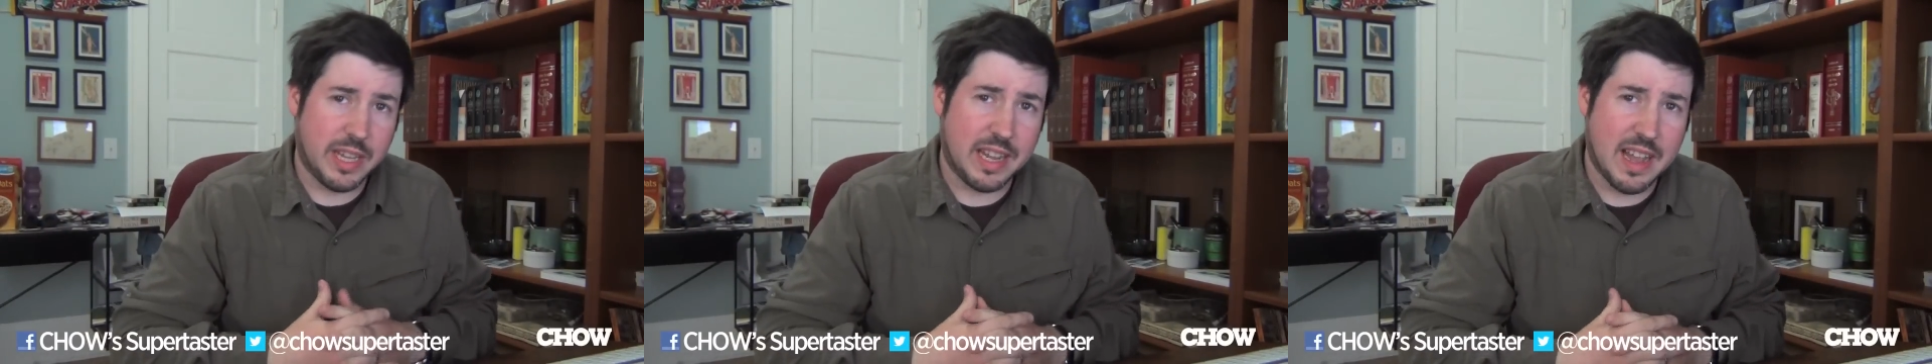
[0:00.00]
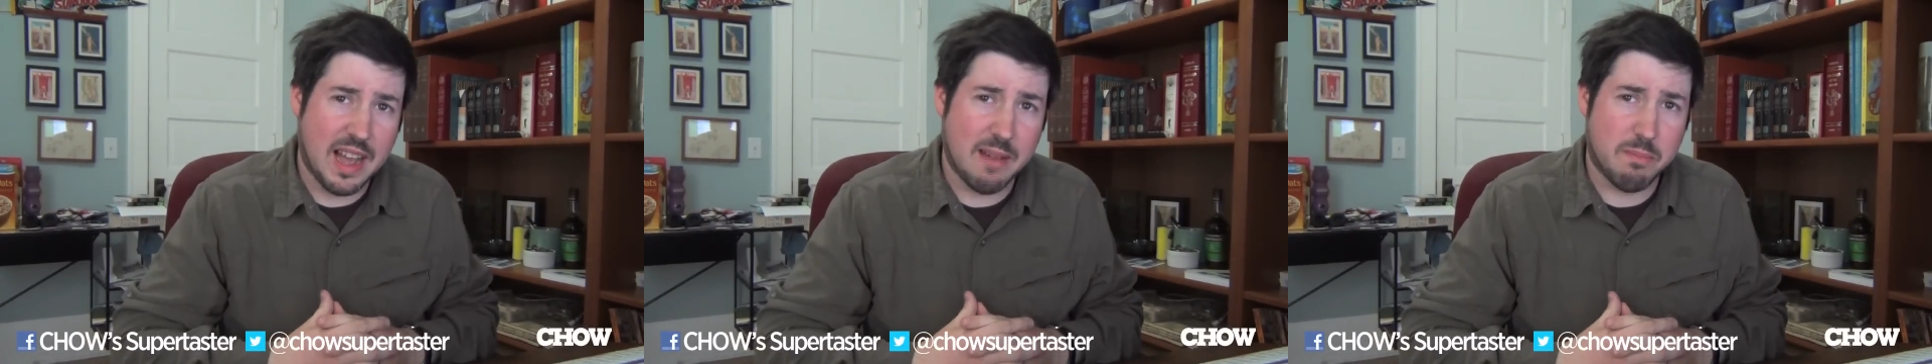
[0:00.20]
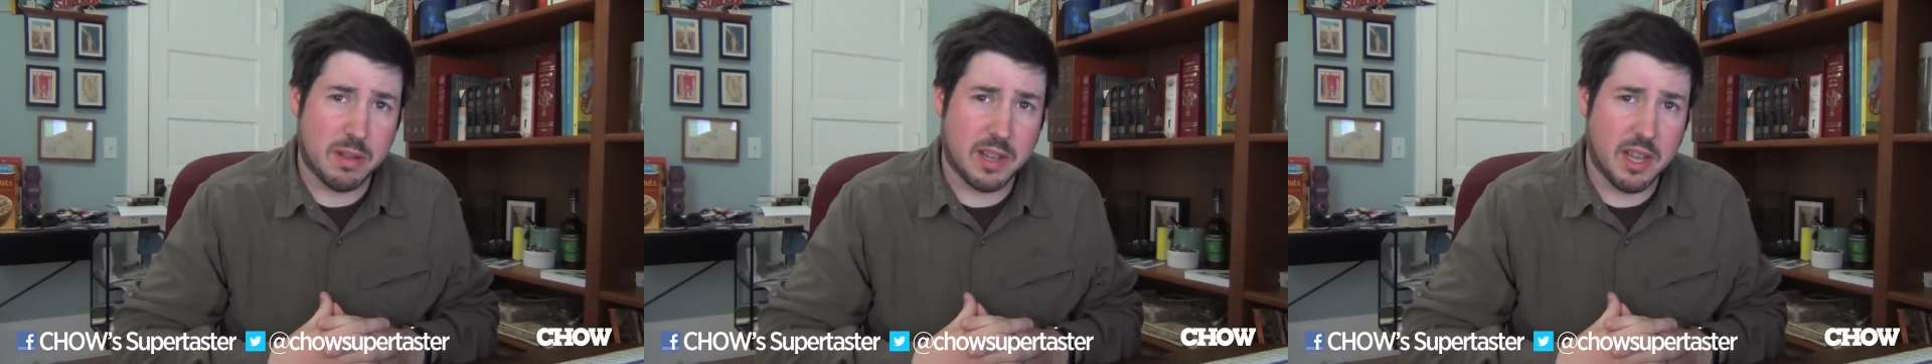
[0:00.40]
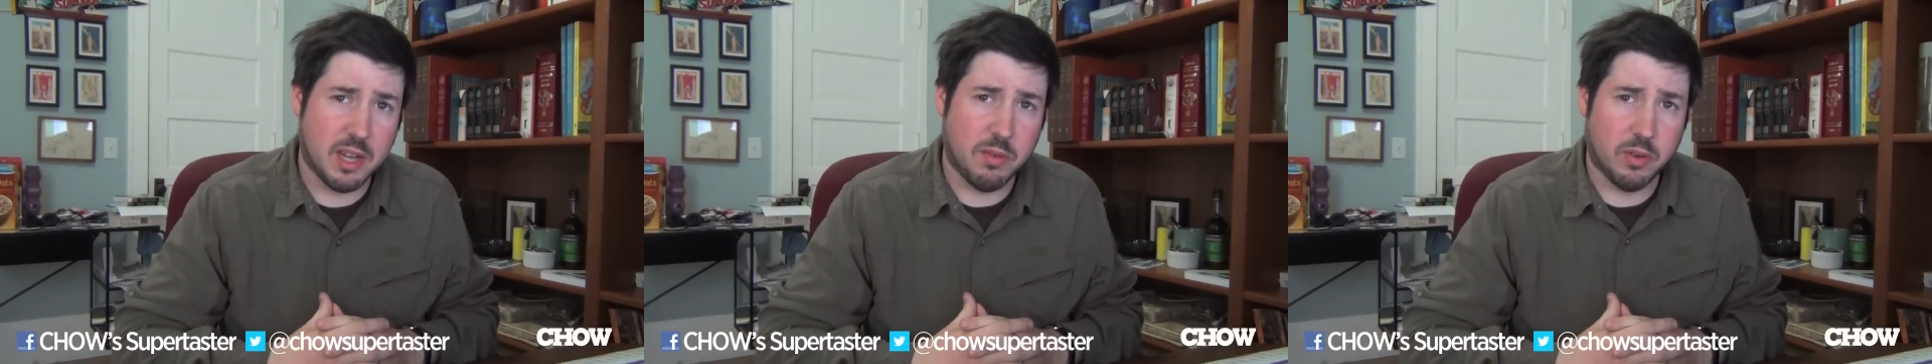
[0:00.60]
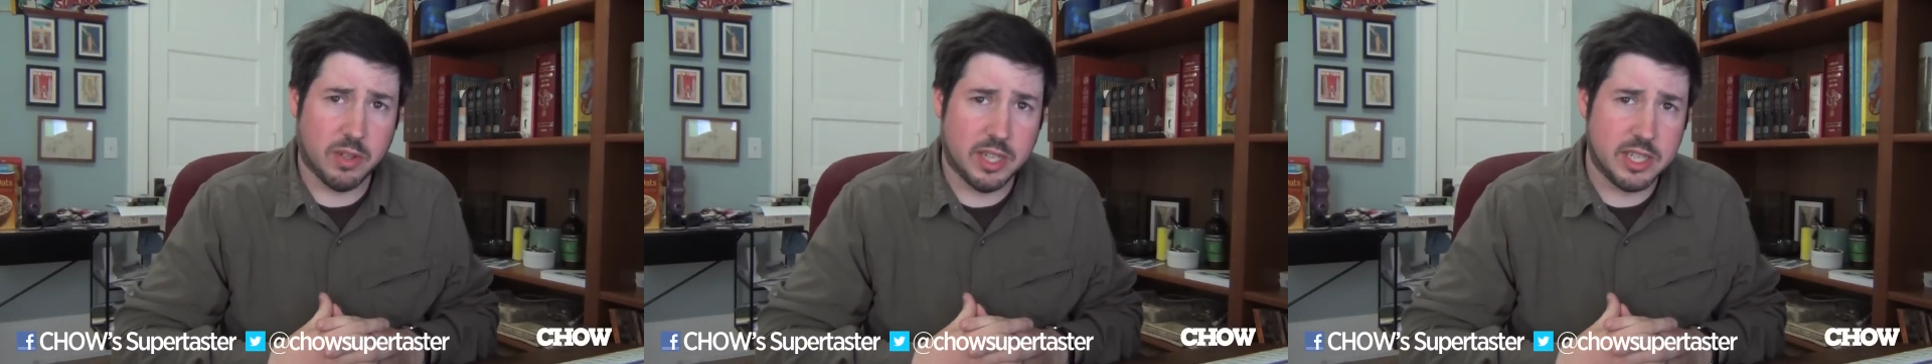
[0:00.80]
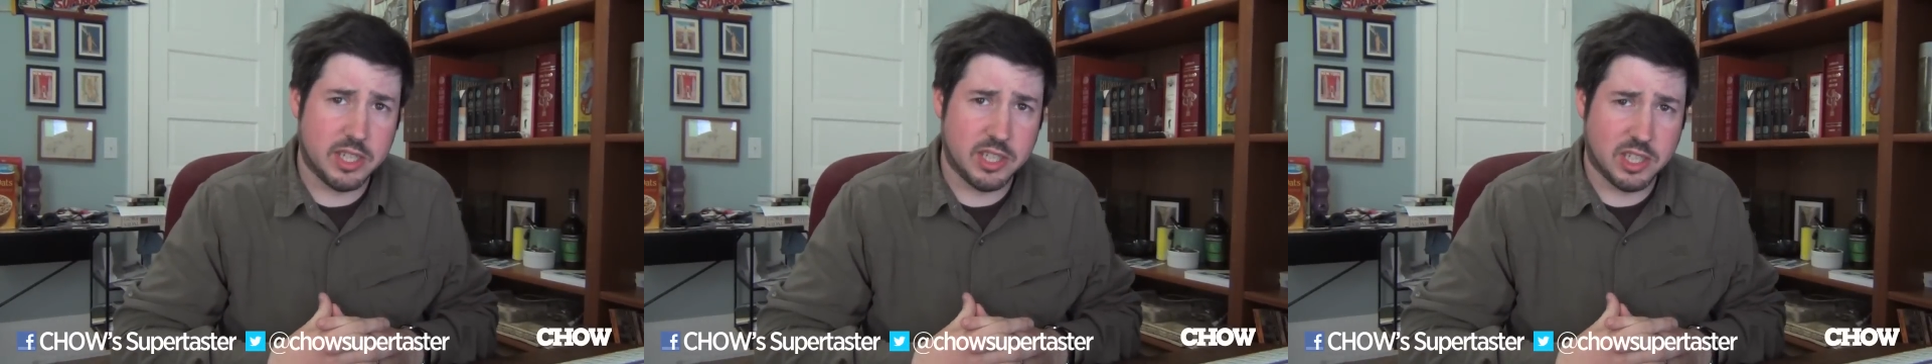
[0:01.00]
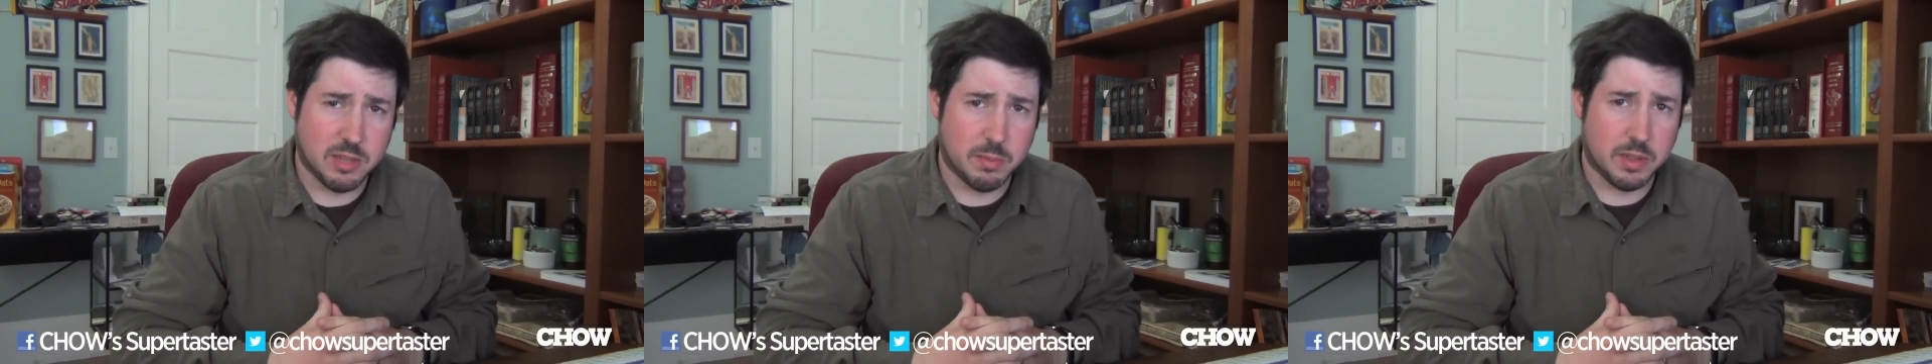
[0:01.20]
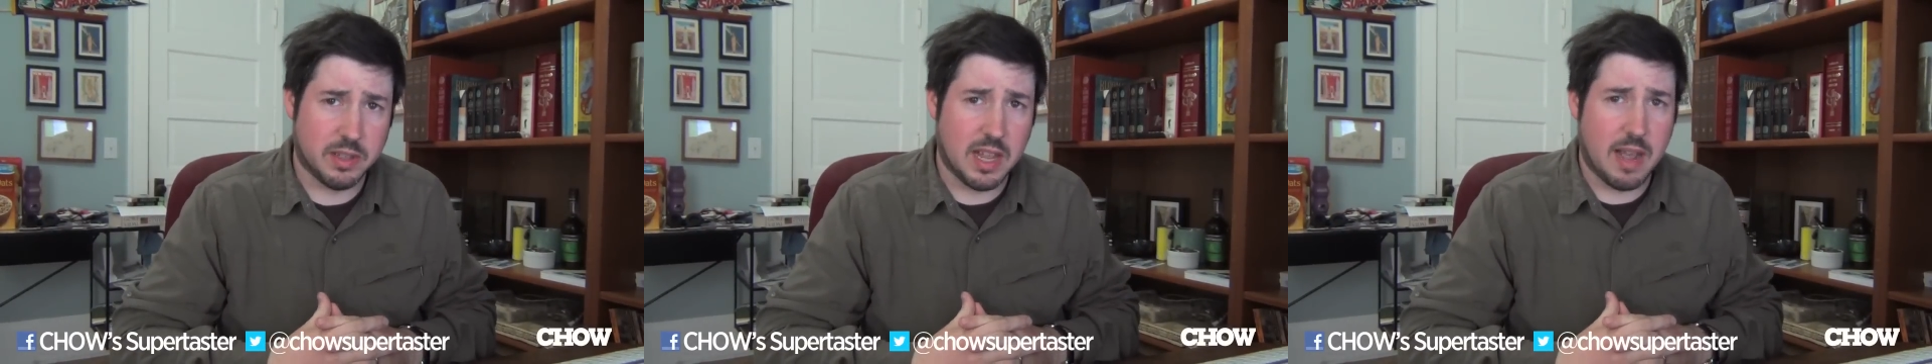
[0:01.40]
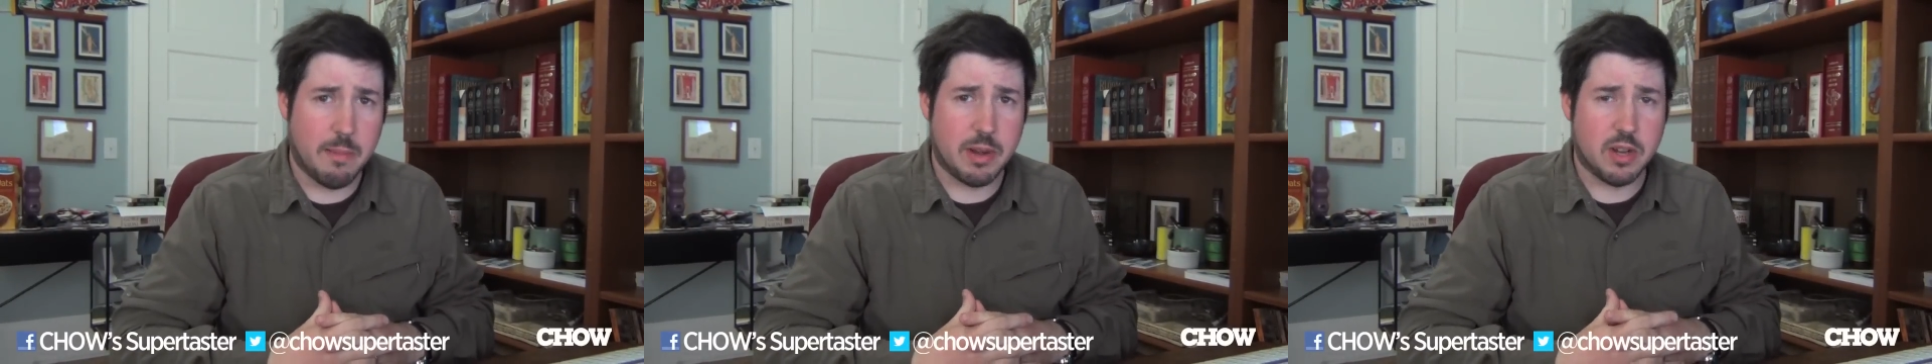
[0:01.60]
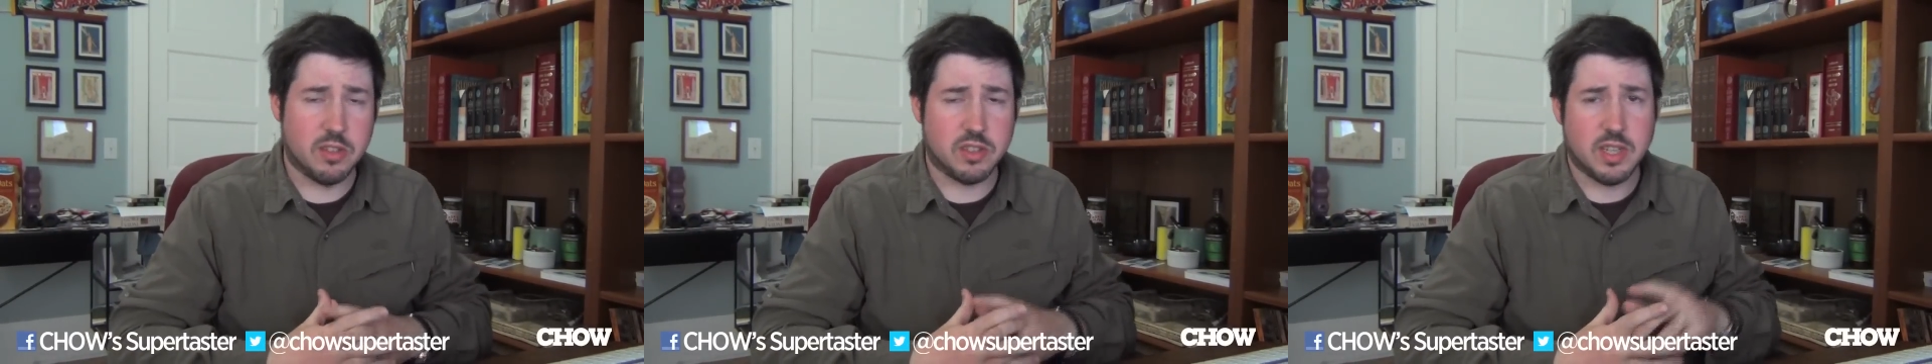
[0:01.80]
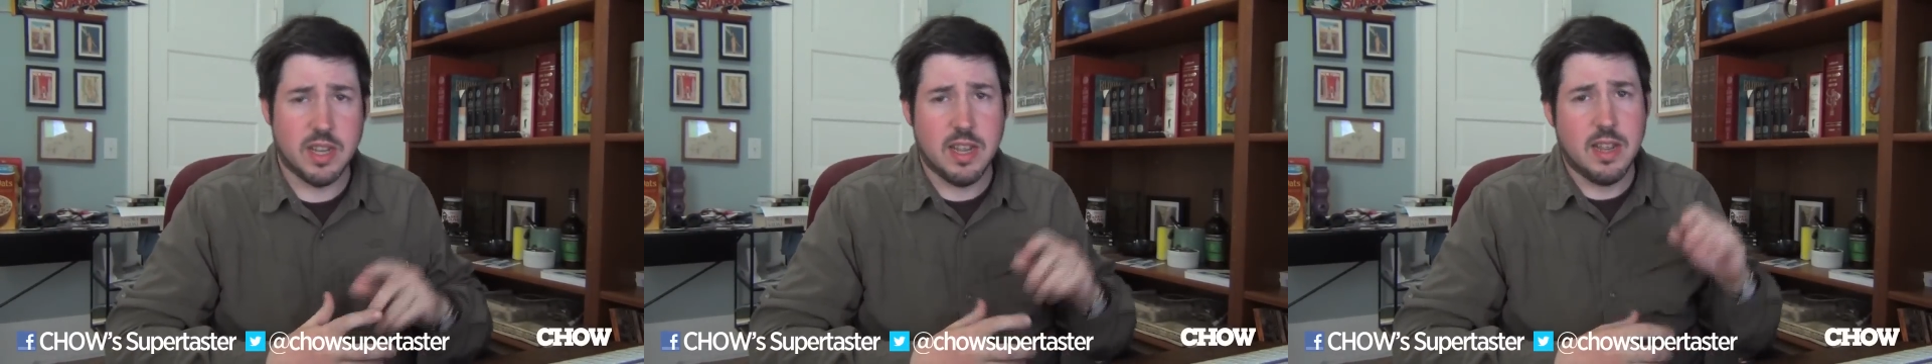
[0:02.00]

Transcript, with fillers: complicated relationship with Domino's.